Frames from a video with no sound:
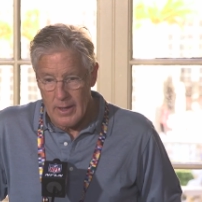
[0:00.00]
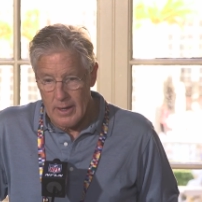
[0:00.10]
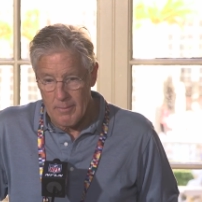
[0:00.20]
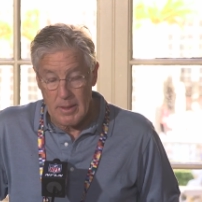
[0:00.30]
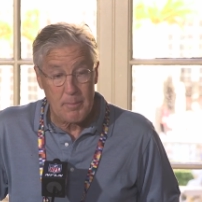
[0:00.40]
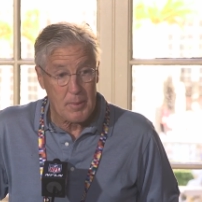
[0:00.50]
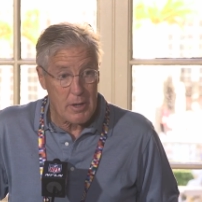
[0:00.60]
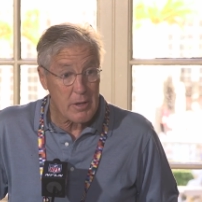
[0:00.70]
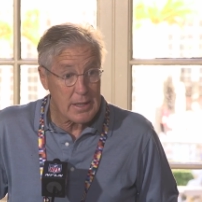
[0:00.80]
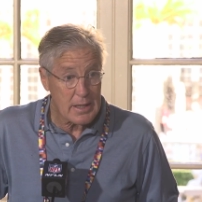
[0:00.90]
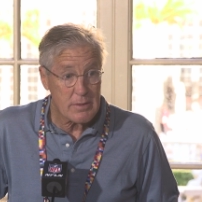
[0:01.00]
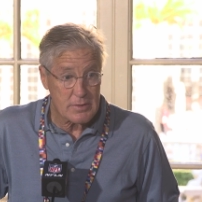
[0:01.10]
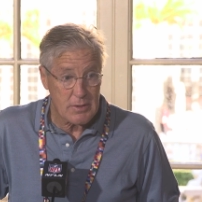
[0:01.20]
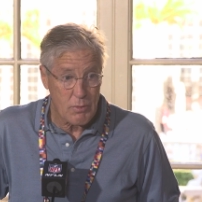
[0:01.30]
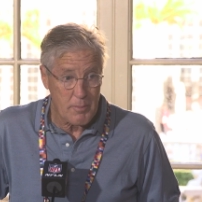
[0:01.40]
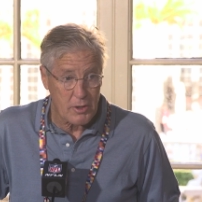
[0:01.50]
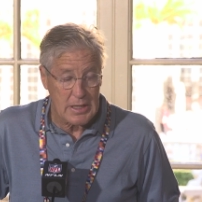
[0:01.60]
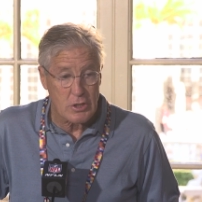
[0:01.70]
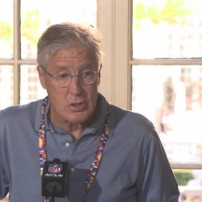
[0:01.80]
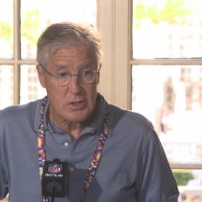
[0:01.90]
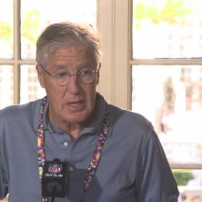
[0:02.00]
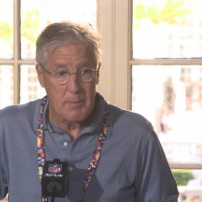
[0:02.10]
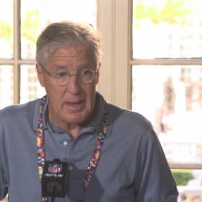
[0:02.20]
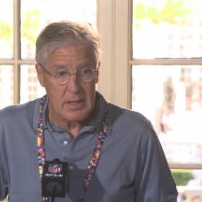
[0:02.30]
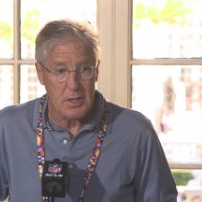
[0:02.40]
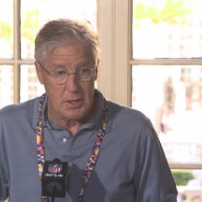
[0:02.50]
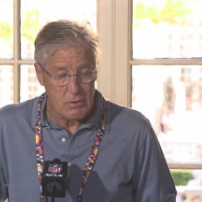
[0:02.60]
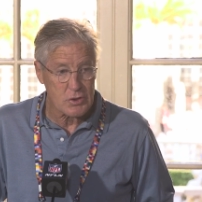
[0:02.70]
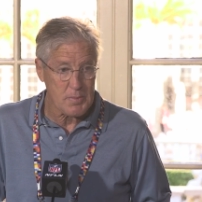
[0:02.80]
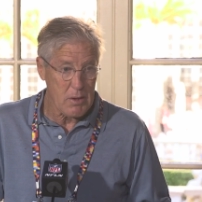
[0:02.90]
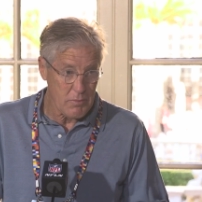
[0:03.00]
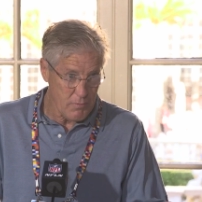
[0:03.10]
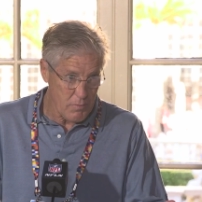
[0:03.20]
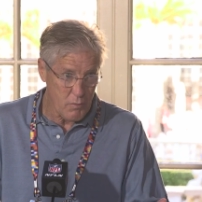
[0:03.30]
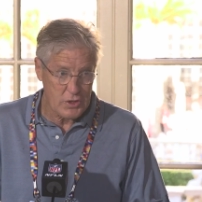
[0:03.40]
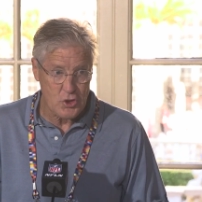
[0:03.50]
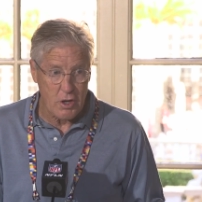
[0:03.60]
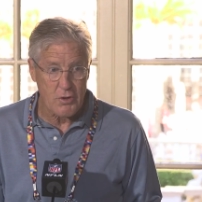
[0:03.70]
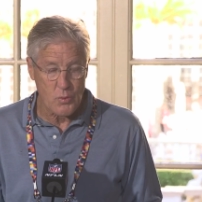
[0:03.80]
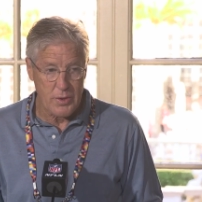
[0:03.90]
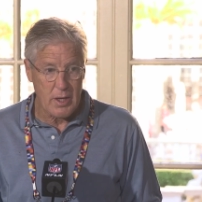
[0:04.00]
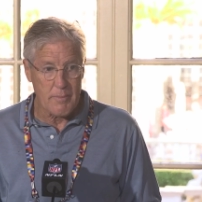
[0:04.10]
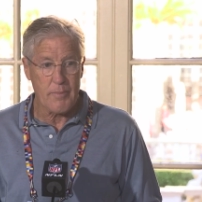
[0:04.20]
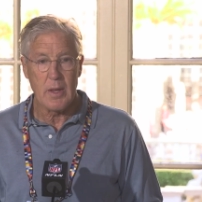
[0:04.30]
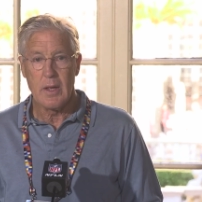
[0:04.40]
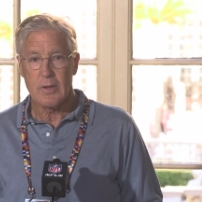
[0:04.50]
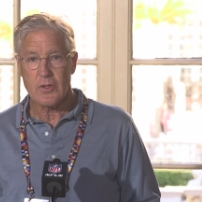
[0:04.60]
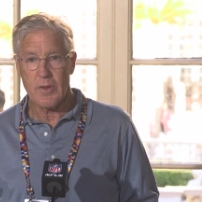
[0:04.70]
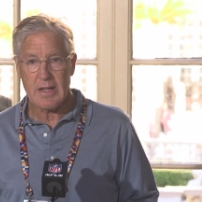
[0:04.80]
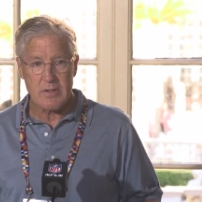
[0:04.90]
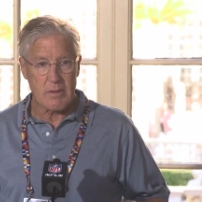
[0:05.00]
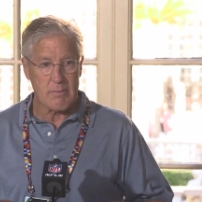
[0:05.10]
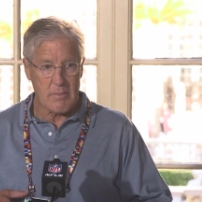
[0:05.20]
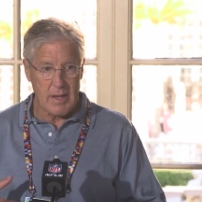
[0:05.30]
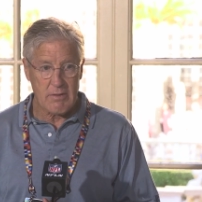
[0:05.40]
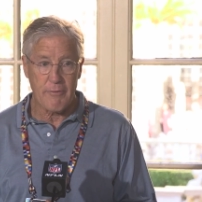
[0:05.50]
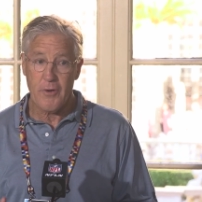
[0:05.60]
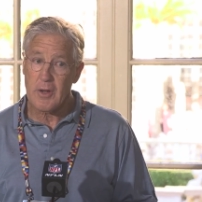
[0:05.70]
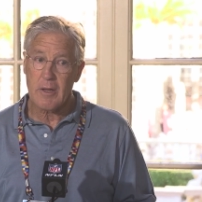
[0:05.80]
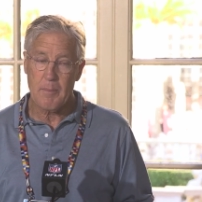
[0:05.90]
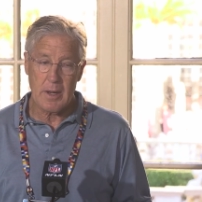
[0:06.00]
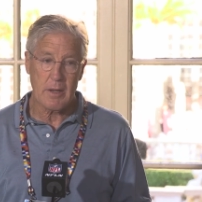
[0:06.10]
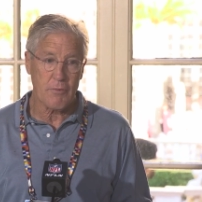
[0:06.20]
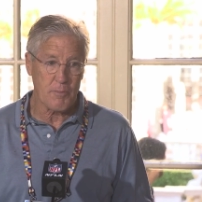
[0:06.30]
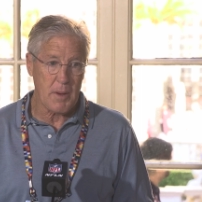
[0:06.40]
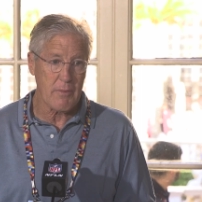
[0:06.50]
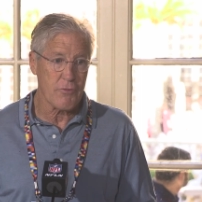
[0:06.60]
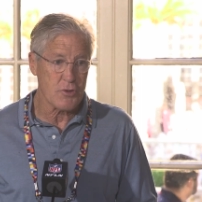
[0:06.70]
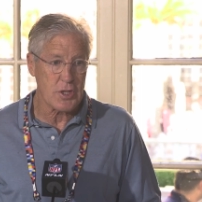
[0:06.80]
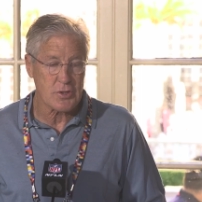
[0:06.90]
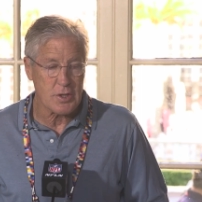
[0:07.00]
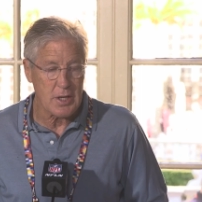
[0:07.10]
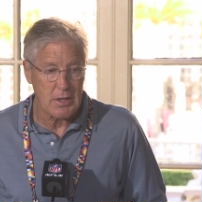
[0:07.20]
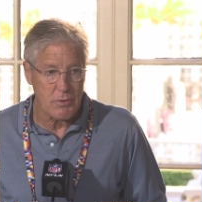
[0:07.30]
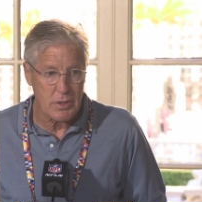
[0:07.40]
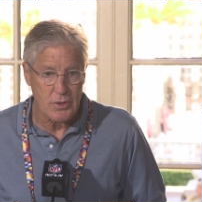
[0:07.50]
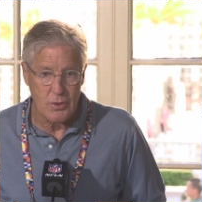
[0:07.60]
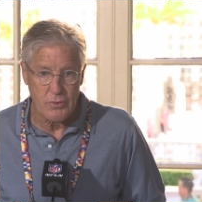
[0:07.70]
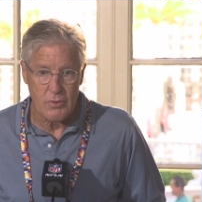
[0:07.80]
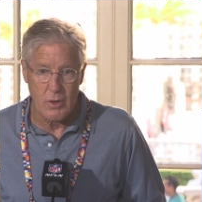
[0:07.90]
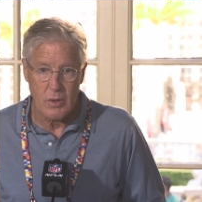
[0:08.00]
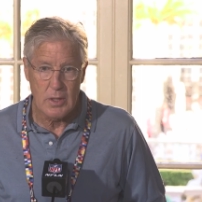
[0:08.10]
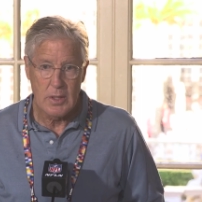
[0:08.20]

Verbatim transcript: um, at Blair again, see what Marquise looks like back at the nickel spot. We remember we started with him. So that's a, that's a very competitive spot for Justin to enter into. So